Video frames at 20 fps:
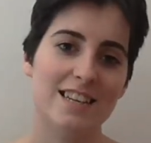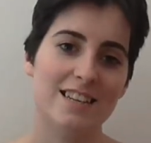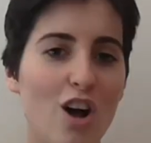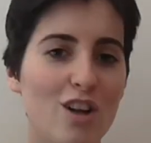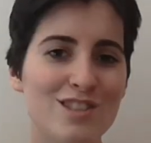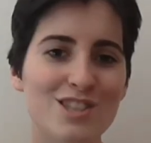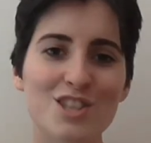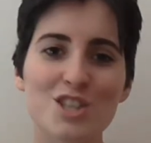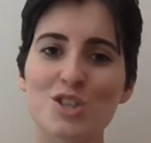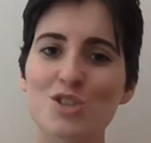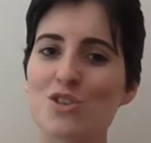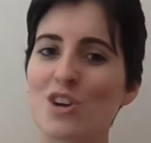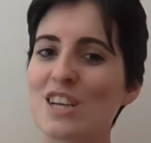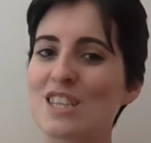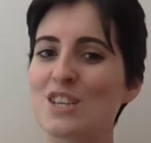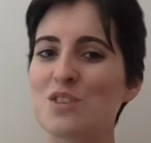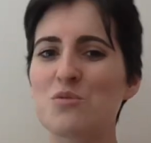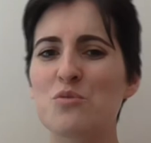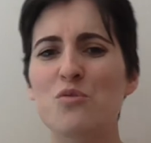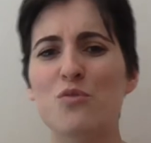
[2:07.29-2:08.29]

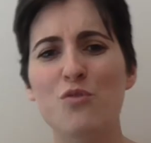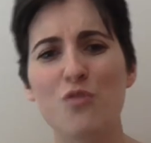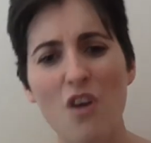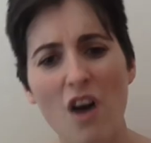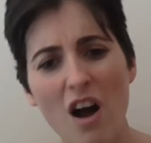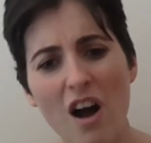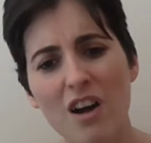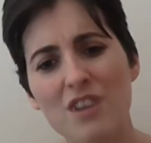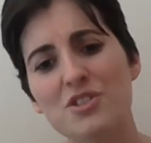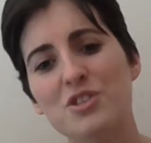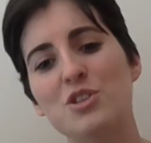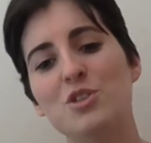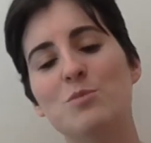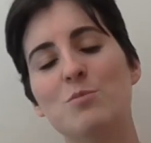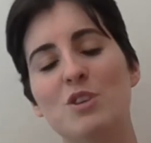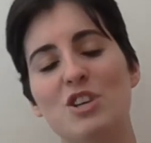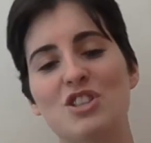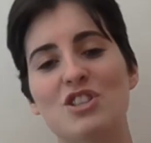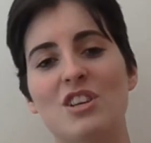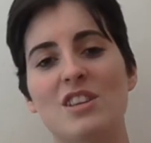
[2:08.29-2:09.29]
concentrating far too
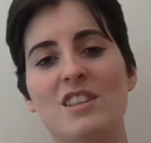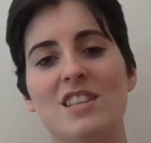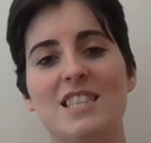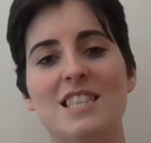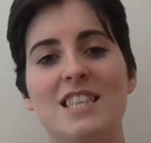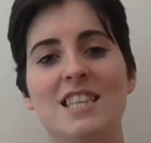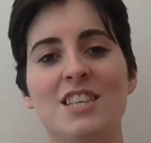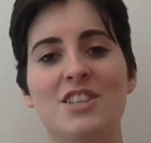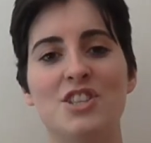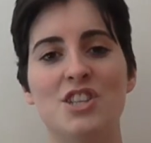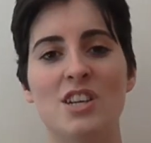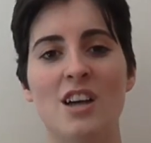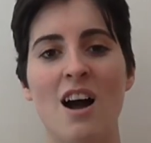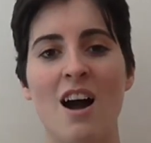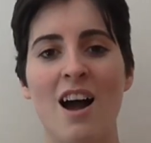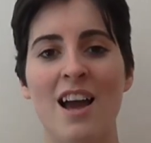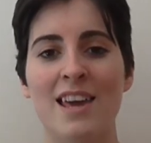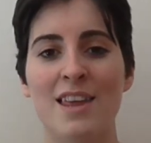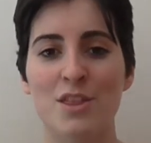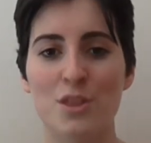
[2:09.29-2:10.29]
much on the
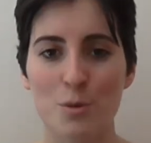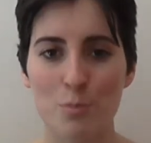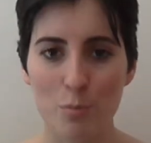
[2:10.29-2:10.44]
CGI.